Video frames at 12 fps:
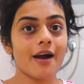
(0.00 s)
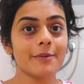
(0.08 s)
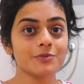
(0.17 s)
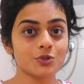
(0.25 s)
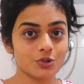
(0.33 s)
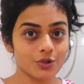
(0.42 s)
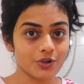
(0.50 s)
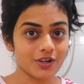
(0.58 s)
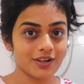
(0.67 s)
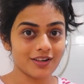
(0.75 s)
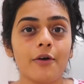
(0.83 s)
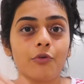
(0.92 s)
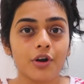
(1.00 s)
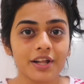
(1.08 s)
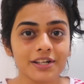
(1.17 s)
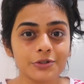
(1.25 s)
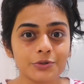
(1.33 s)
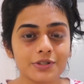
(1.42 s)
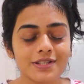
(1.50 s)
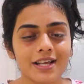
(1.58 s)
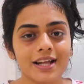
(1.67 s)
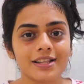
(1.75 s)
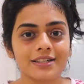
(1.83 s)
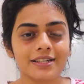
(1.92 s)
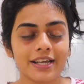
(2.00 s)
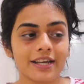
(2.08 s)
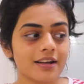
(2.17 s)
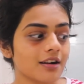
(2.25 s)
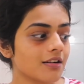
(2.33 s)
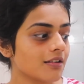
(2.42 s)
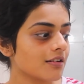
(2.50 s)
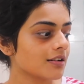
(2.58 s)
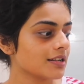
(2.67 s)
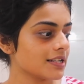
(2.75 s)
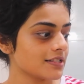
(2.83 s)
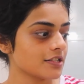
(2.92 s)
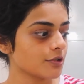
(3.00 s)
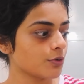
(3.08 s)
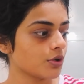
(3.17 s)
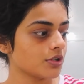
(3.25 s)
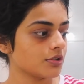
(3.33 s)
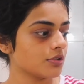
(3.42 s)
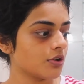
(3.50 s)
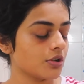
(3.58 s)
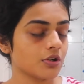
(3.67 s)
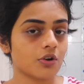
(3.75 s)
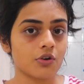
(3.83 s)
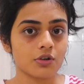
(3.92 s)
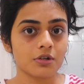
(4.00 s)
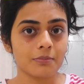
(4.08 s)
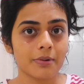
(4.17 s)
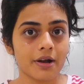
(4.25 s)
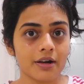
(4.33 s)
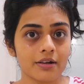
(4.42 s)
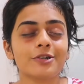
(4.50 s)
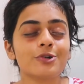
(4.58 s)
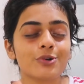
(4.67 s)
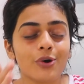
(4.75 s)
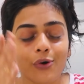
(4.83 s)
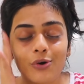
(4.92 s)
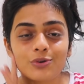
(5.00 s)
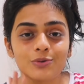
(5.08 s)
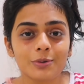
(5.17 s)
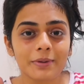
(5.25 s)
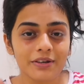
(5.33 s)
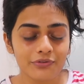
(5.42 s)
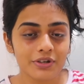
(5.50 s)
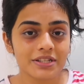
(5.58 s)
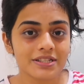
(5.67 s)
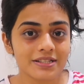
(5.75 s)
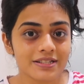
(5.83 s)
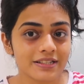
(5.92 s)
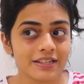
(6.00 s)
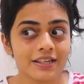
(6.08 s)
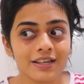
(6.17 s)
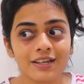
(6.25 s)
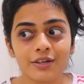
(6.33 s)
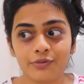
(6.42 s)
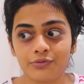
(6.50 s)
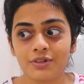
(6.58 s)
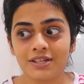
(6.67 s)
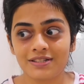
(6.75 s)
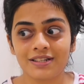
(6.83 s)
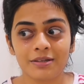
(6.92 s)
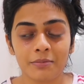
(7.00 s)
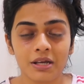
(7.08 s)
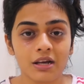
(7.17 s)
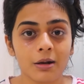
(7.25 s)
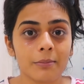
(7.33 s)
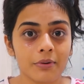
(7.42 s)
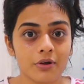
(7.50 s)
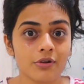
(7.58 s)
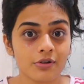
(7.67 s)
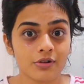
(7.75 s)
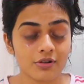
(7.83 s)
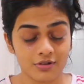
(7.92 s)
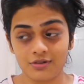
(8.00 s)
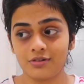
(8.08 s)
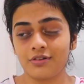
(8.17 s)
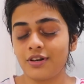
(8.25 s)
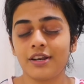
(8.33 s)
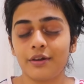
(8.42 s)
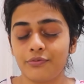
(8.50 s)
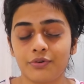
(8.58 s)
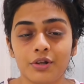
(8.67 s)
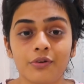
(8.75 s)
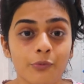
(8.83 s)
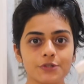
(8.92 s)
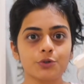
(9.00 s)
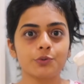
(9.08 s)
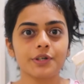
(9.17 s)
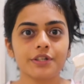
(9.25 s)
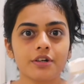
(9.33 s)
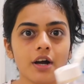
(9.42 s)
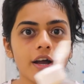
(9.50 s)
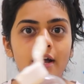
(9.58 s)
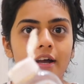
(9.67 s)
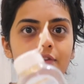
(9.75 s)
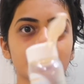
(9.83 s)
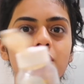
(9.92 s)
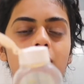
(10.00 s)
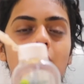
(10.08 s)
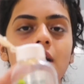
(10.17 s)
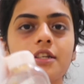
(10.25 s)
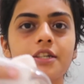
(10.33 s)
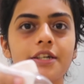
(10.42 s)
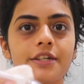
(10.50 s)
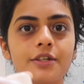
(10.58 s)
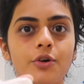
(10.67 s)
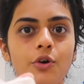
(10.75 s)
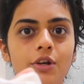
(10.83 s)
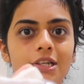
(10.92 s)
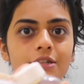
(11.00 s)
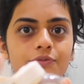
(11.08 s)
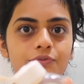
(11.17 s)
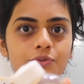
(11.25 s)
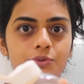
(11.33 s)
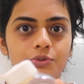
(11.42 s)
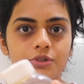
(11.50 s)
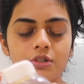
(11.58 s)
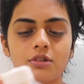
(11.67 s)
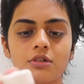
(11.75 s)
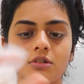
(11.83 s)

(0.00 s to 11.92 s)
I'm shook. What I'll do is I'll take a cleansing water on a cotton pad and go all over my face and see if there's any makeup left. Okay, so over here I have the Garnier oil infused